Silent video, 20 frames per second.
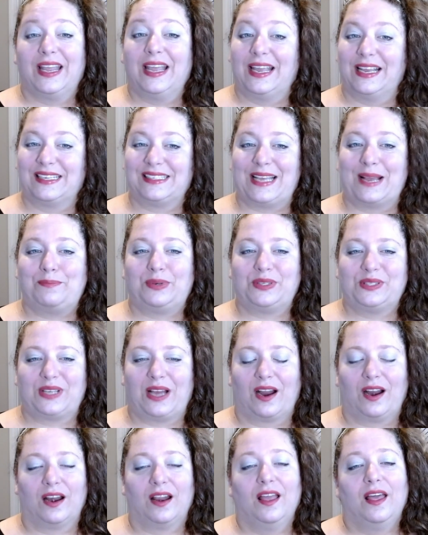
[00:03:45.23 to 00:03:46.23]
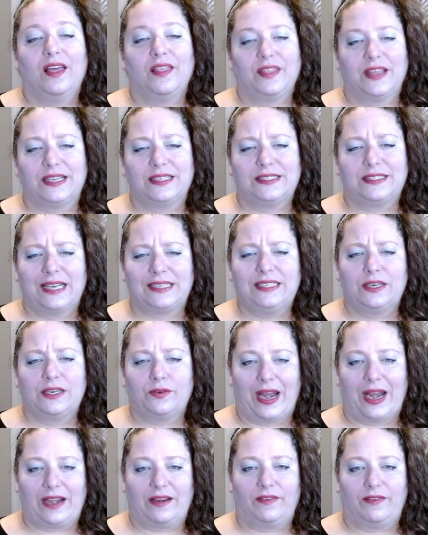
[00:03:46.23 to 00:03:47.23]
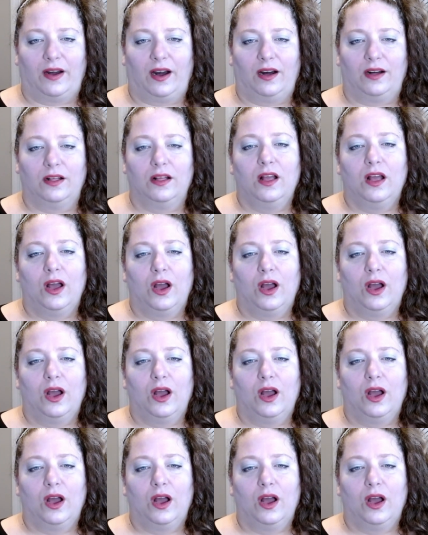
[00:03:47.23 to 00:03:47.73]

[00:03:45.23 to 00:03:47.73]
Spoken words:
Examples are the incessant rainfall